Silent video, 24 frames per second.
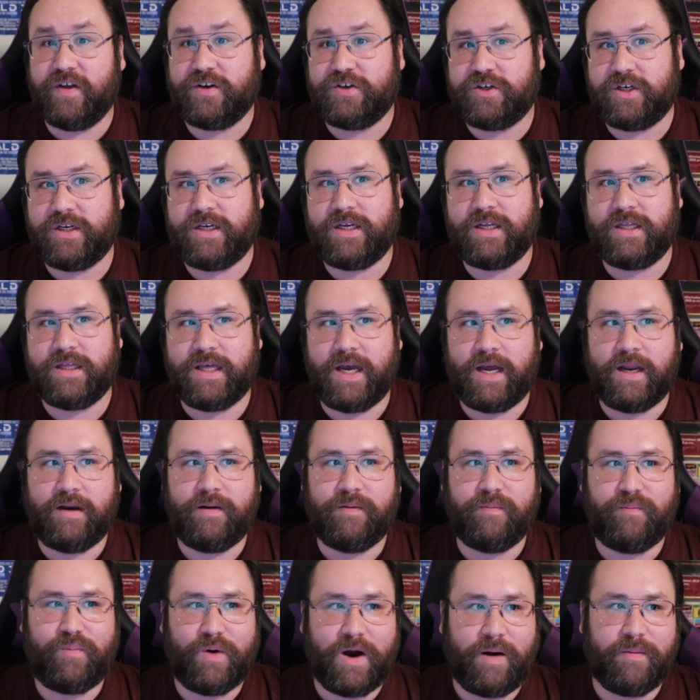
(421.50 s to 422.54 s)
the Genie,
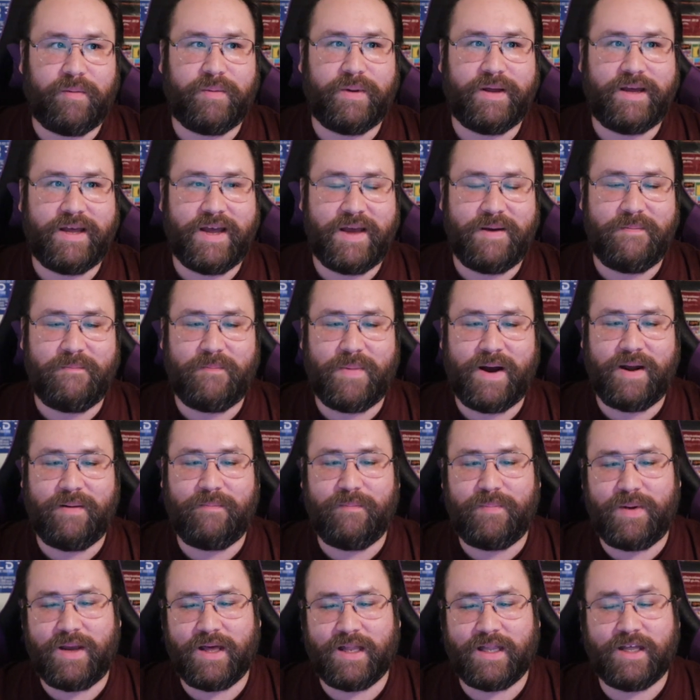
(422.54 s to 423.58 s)
then probably it
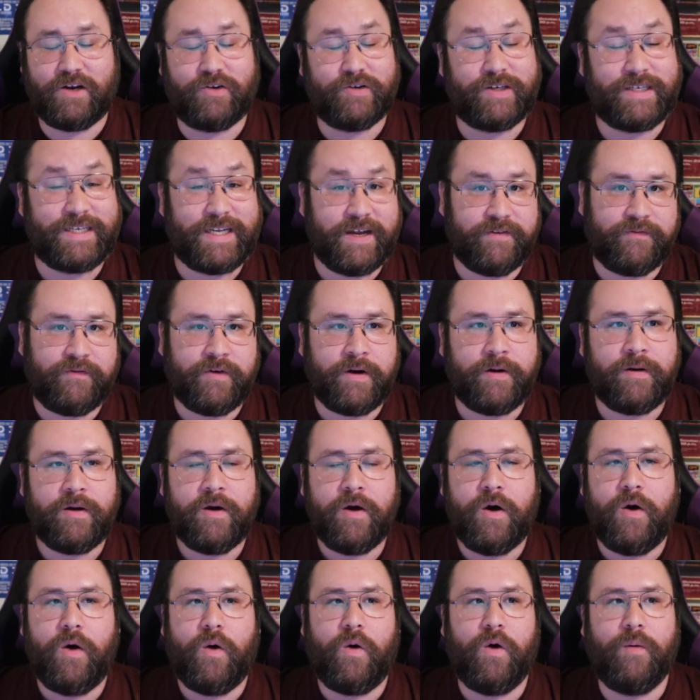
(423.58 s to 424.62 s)
might be a little different,
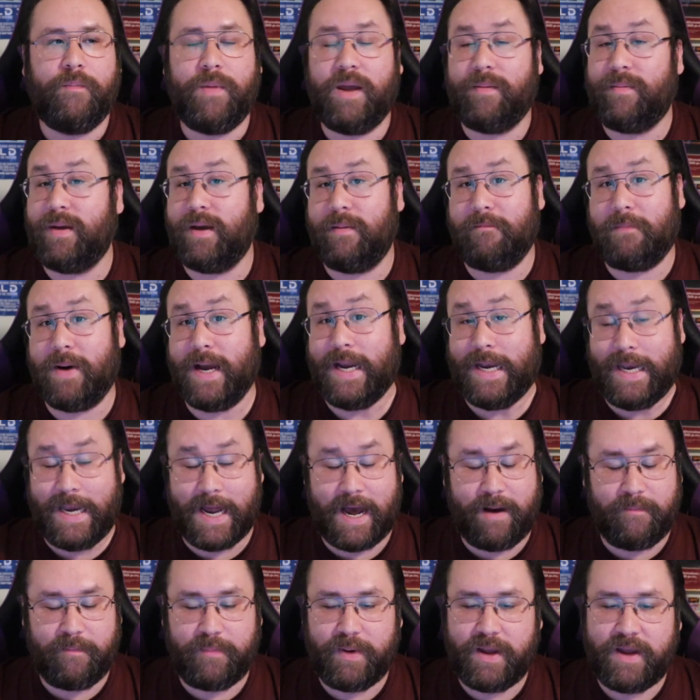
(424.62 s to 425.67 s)
or maybe it might
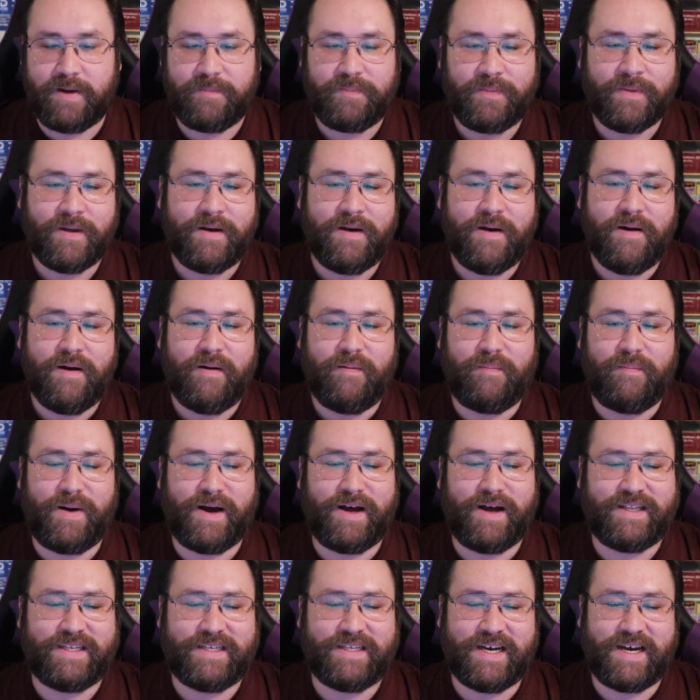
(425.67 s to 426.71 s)
not be.
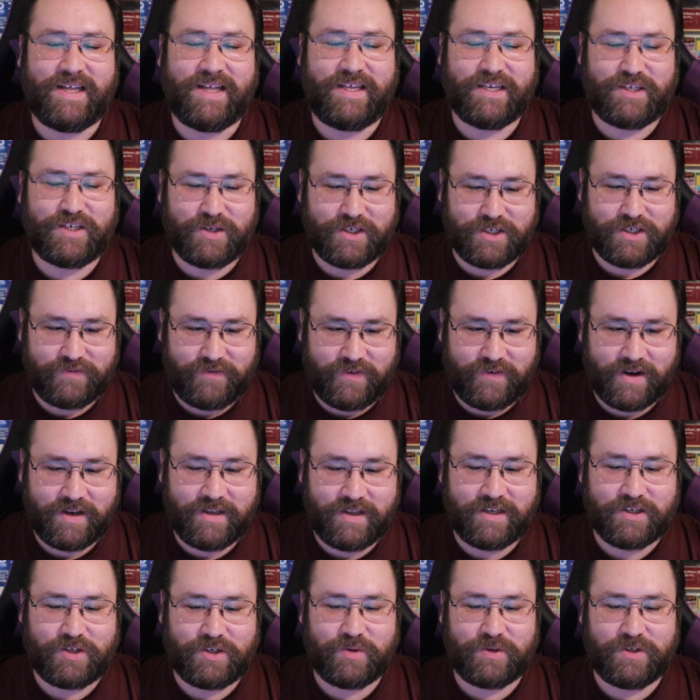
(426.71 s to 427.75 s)
But this is
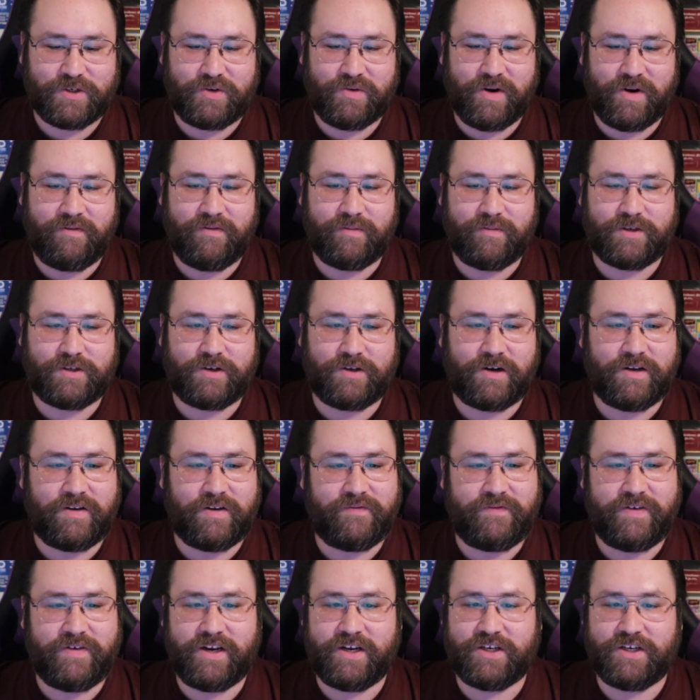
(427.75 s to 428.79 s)
fun. This was great from start to
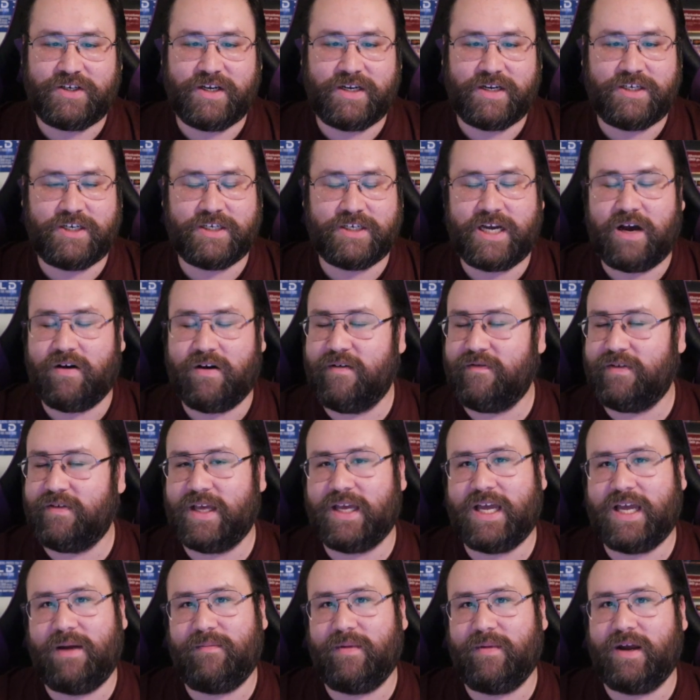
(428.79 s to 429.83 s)
finish, and just how
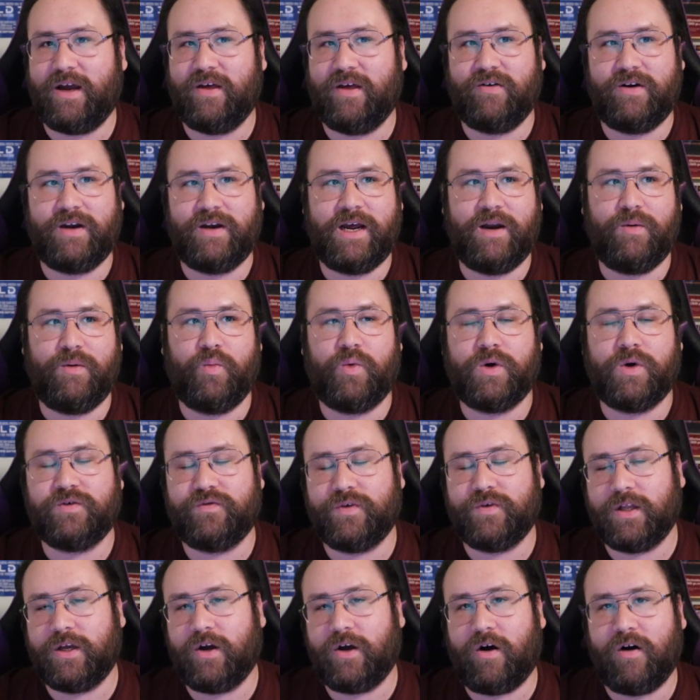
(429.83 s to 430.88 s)
everything came together in the end was
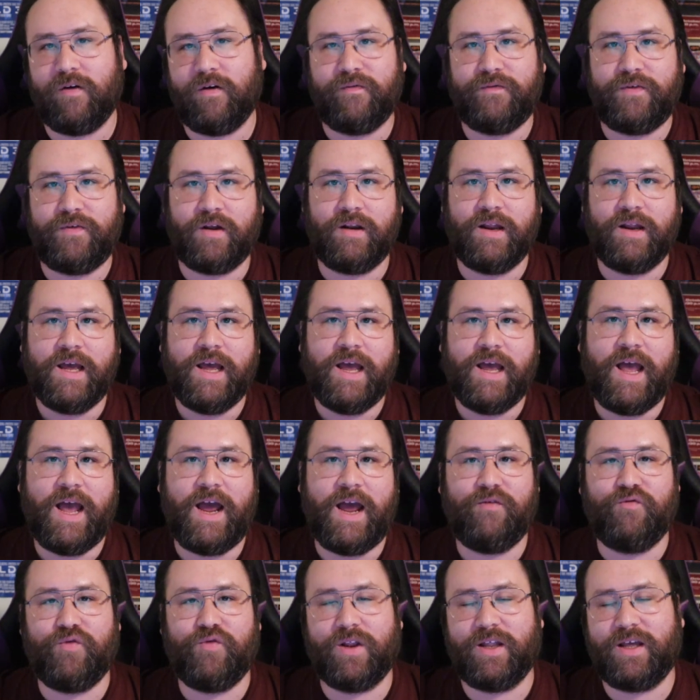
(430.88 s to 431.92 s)
really heartfelt
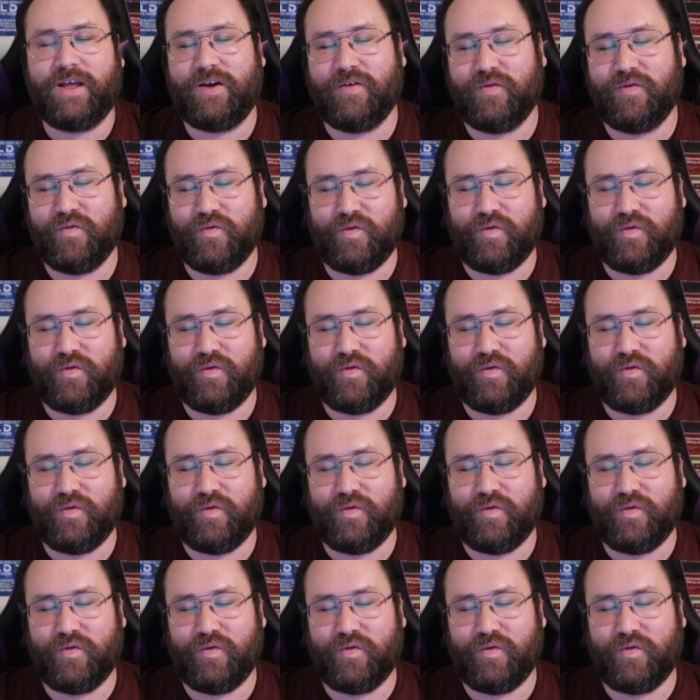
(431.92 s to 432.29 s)
and really